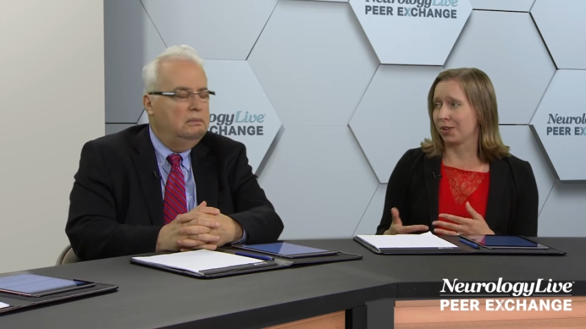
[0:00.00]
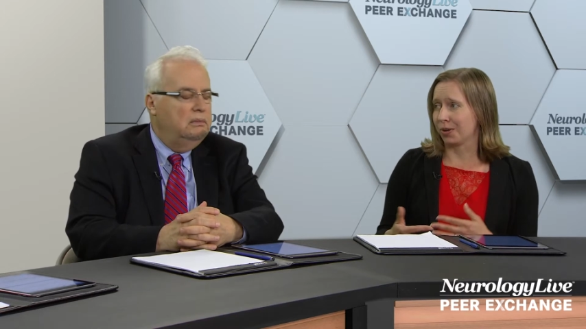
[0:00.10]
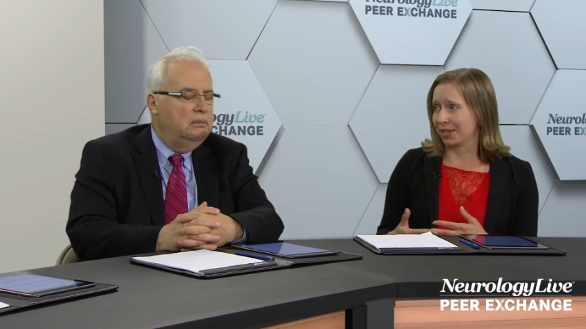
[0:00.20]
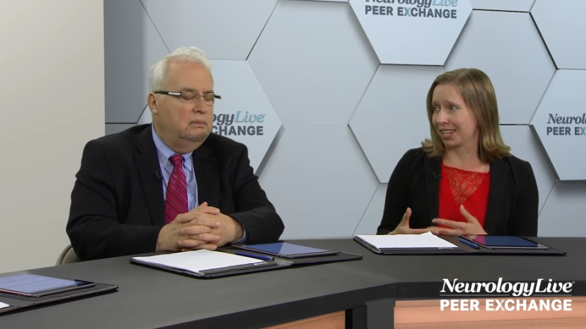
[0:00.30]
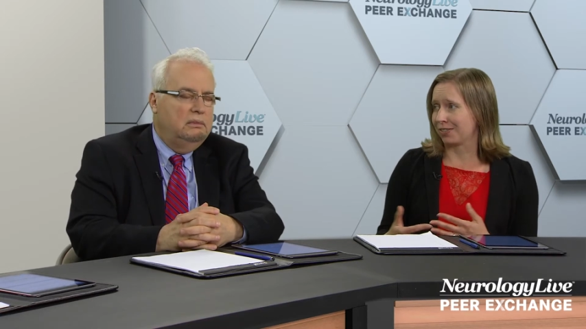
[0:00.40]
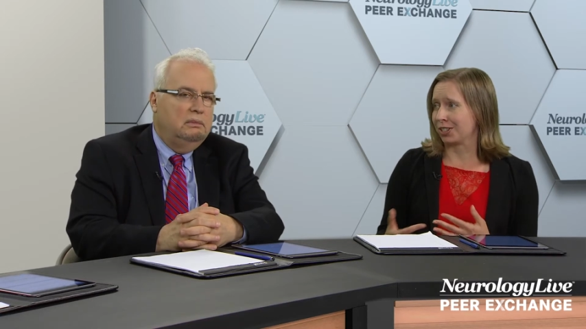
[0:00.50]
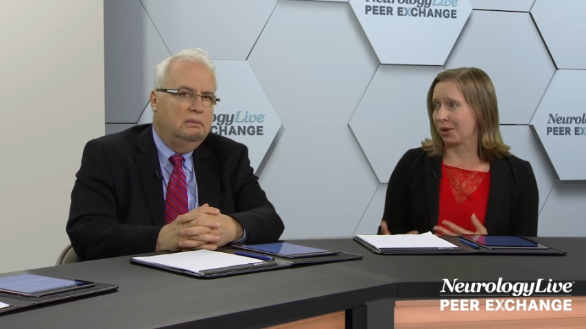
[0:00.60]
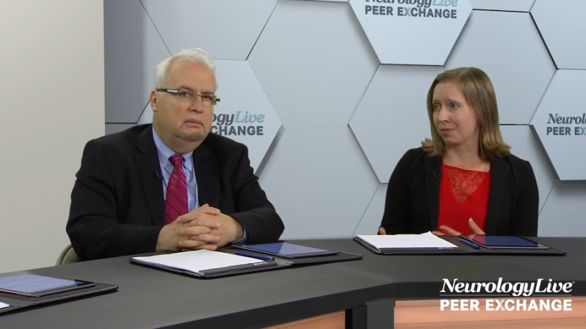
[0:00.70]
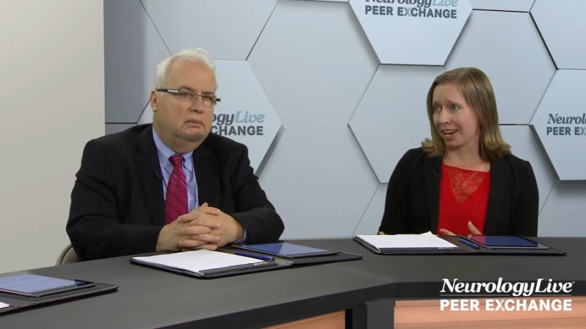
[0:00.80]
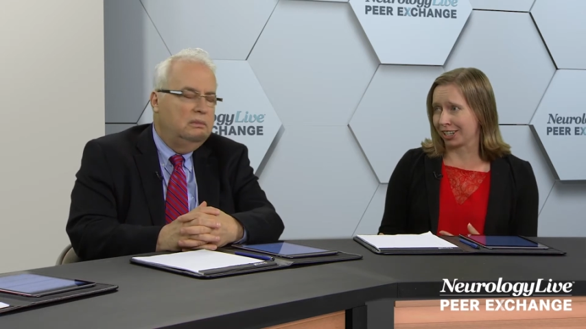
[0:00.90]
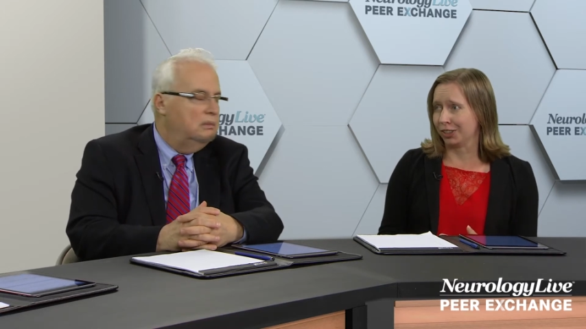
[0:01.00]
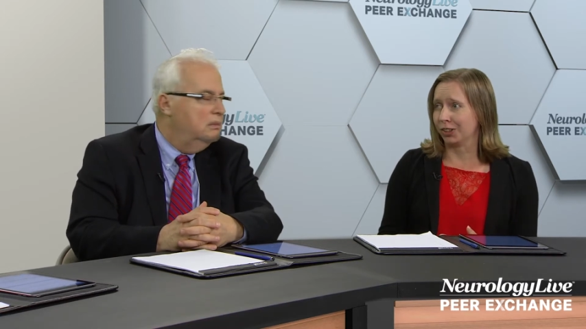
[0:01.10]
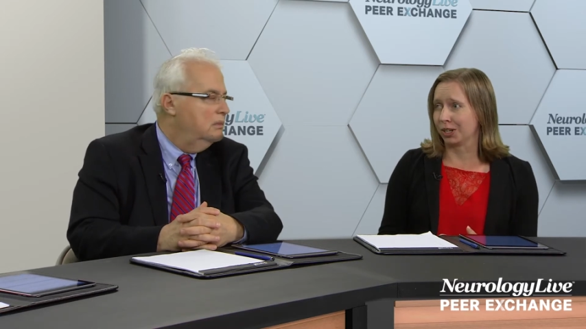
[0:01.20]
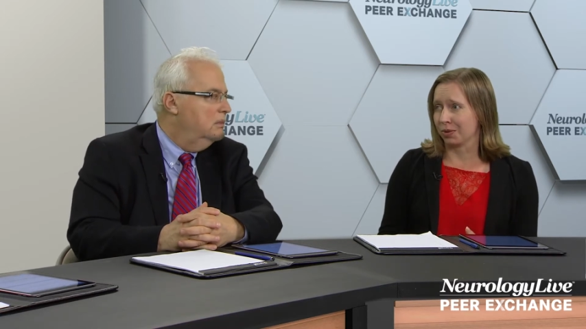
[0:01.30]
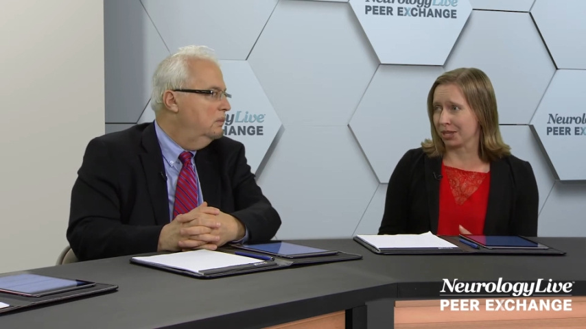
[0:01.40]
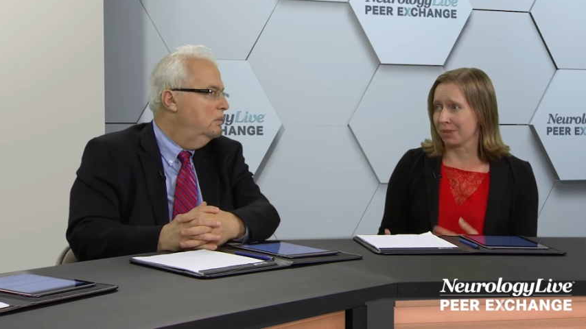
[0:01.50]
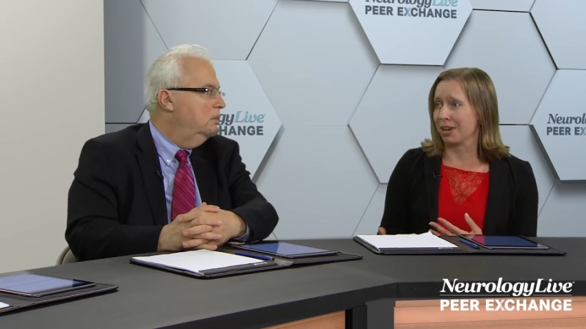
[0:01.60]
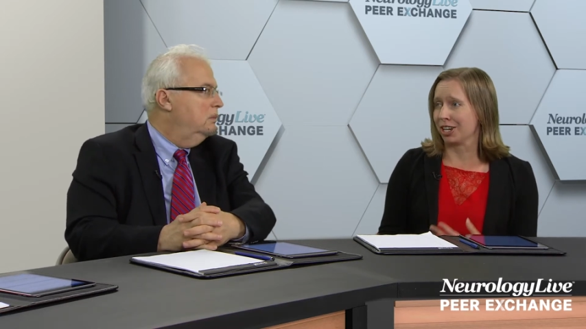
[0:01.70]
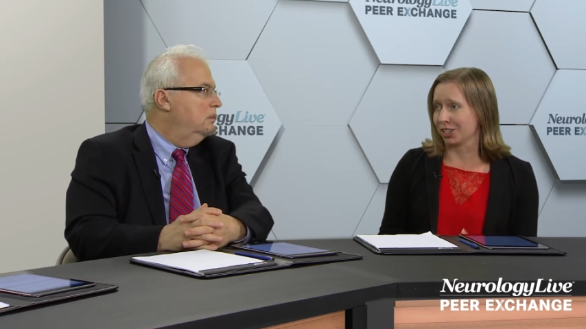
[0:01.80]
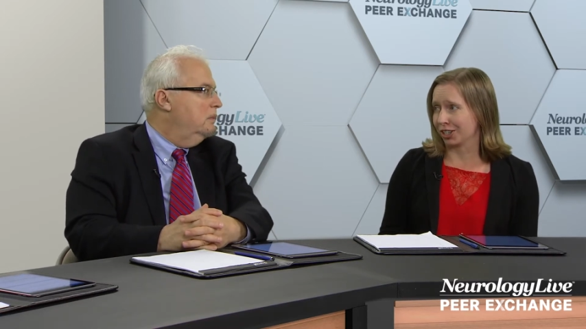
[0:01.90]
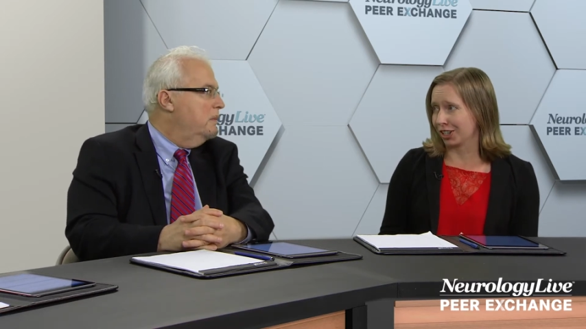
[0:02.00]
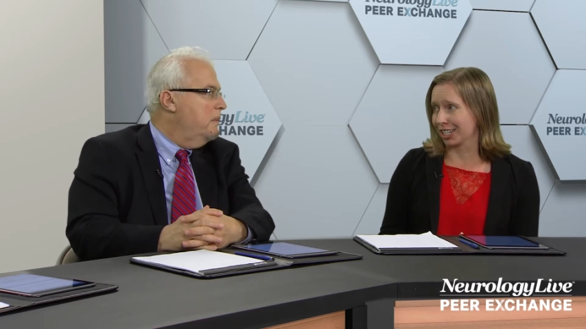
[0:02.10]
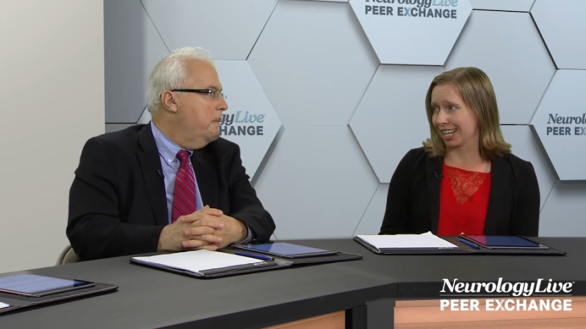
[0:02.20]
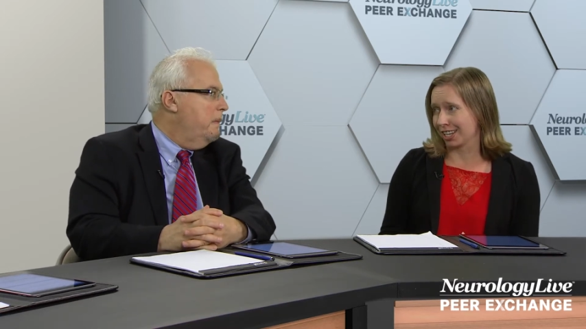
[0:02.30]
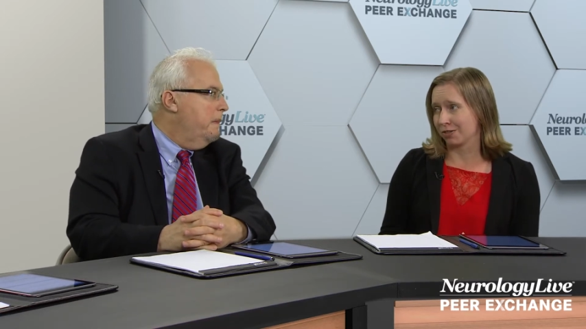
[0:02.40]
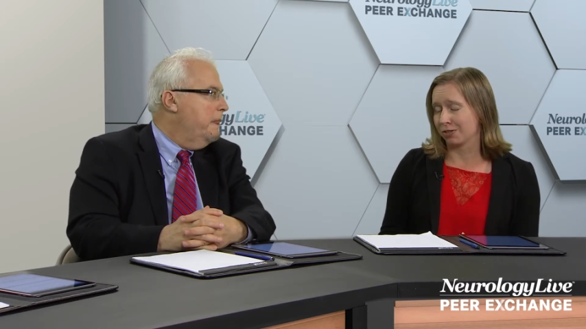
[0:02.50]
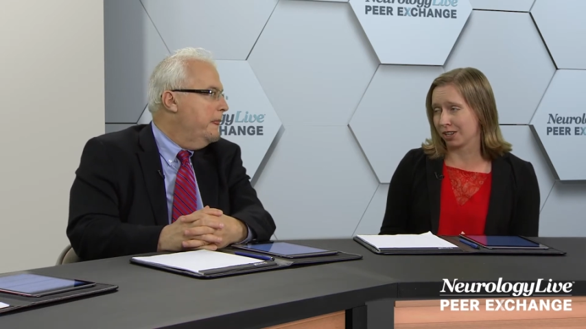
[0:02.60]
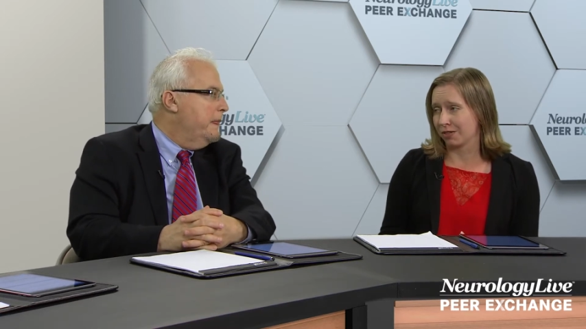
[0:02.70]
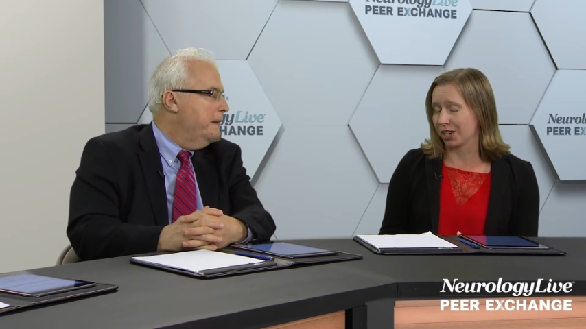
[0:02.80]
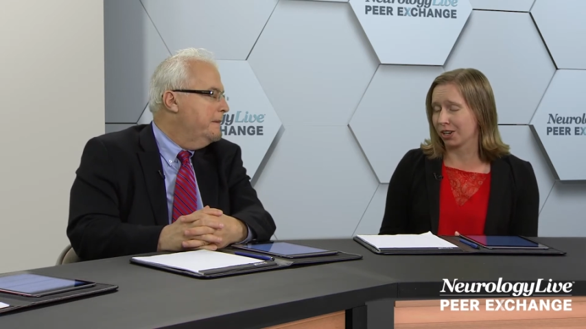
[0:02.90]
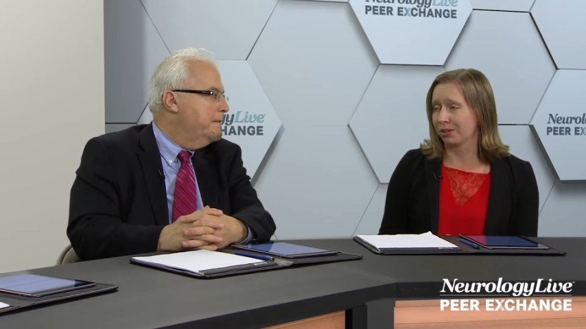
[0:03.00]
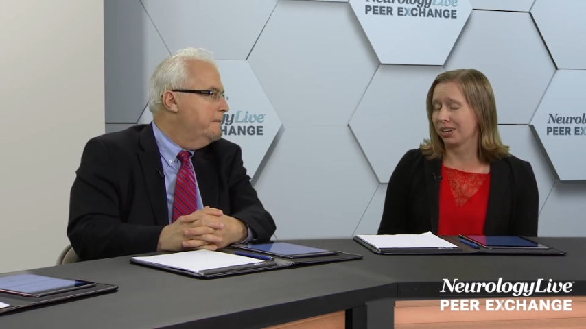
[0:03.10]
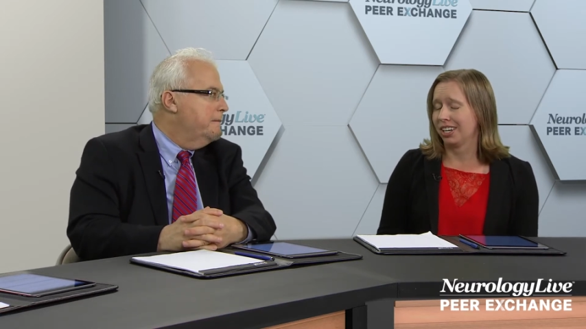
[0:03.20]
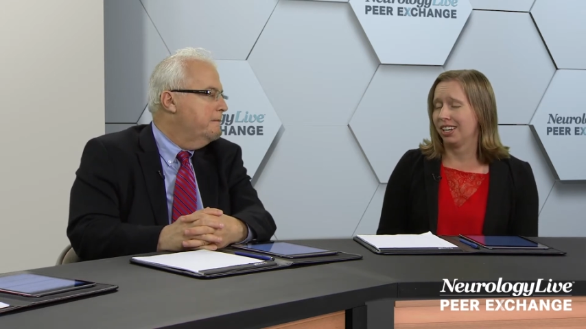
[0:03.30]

Speaker 1: you always have to go back and look at what the patient looks like in front of you.